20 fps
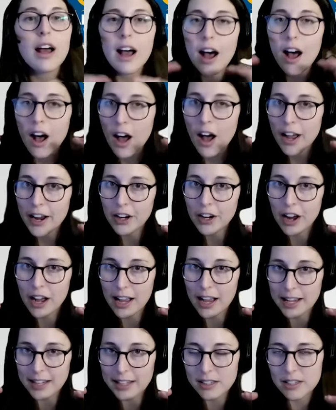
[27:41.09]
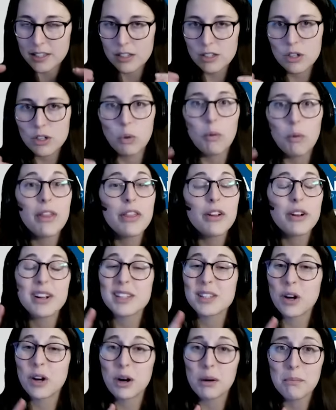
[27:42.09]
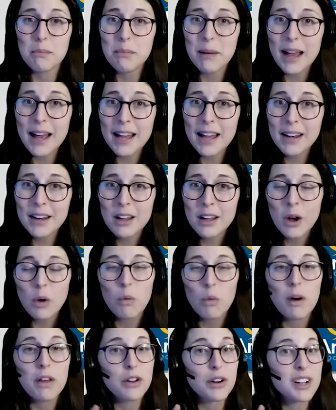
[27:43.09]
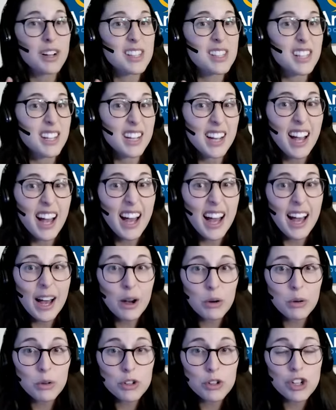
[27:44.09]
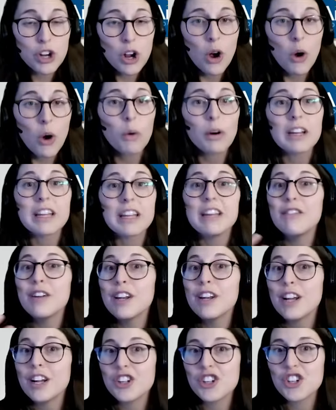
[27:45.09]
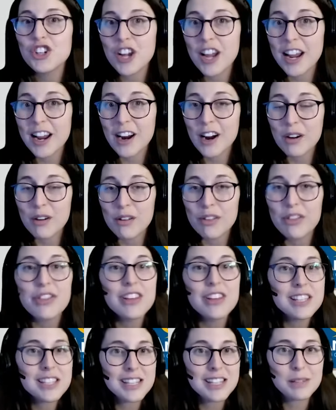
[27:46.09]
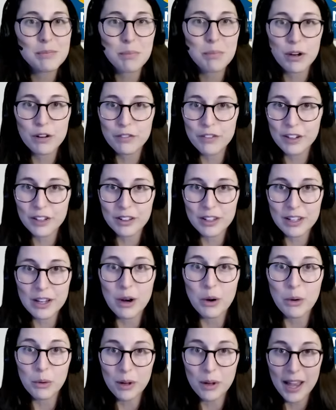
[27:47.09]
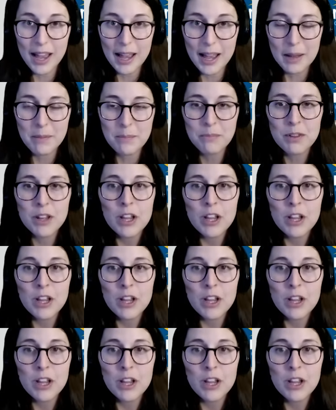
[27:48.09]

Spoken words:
higher heights. So whether it's our bed, whether it's a couch, or even a chair, this is perfectly okay.